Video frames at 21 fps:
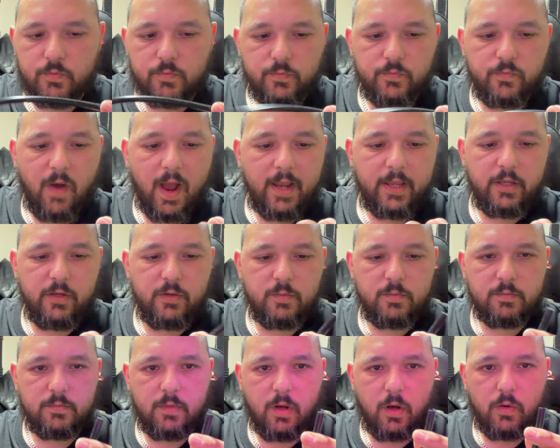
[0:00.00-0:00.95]

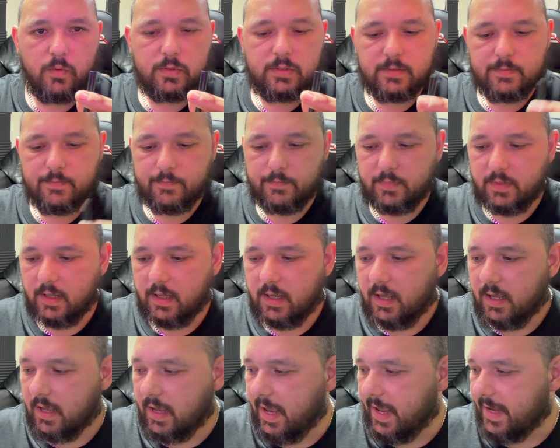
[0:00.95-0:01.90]
vacuum hose,
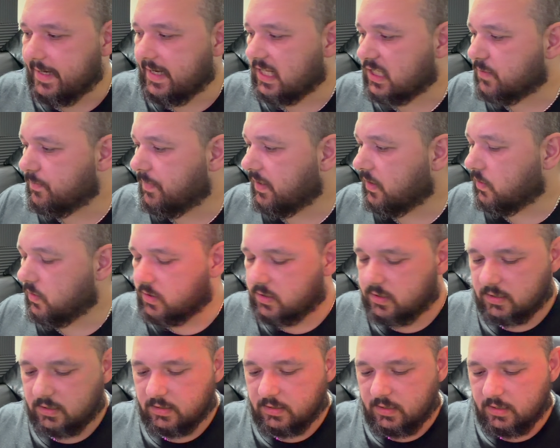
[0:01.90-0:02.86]
and that's
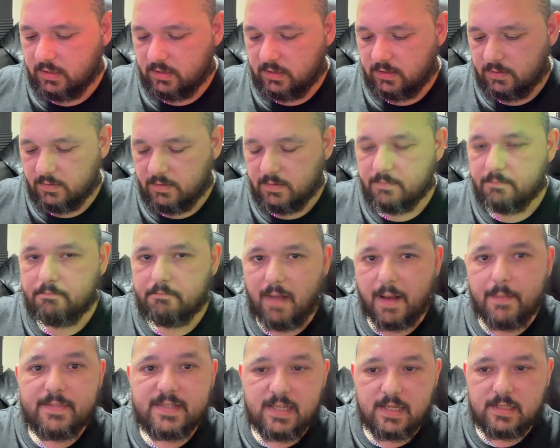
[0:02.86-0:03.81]
because the
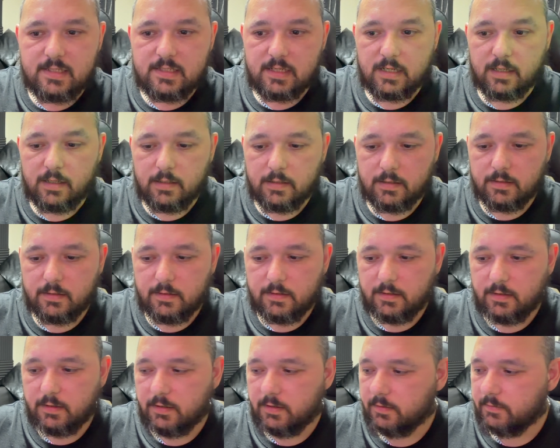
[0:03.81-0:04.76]
muff sensor
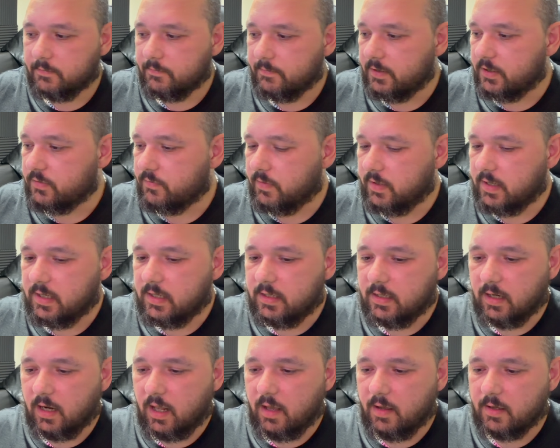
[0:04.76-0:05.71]
which we
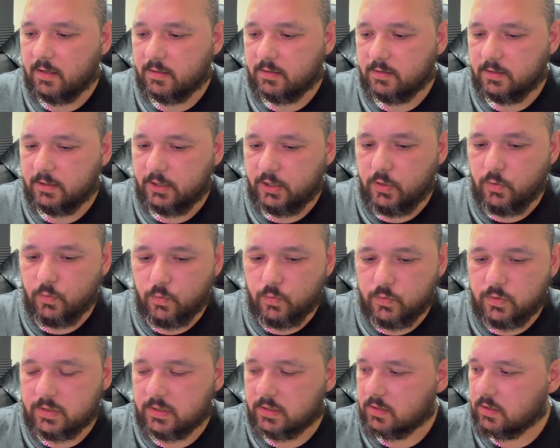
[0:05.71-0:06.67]
gonna
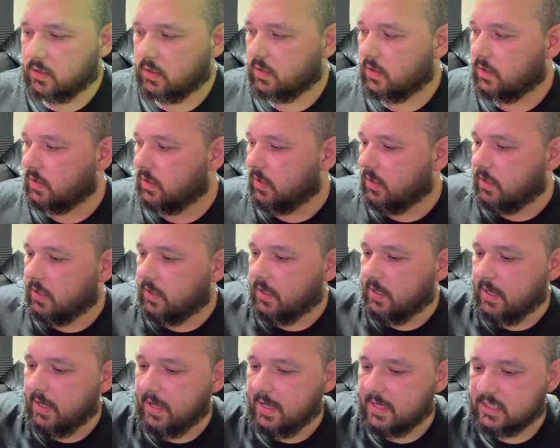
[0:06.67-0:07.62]
use
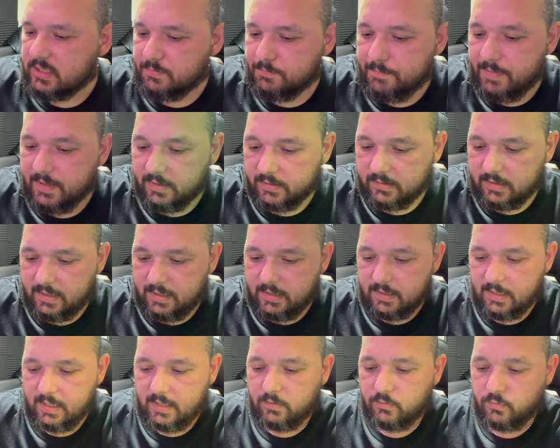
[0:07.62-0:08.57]
is built
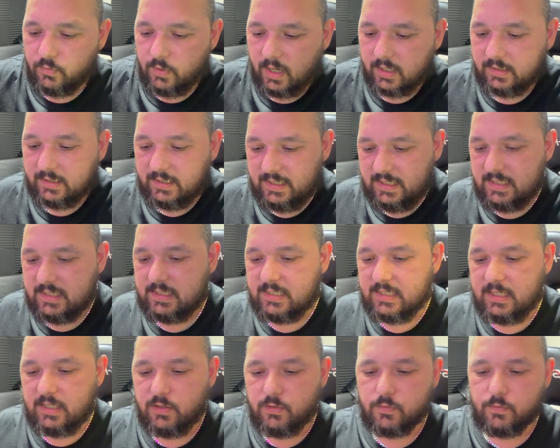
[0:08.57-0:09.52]
into that
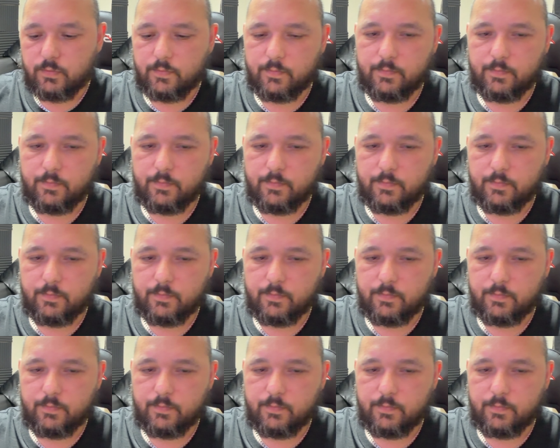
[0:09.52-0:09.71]
ECU,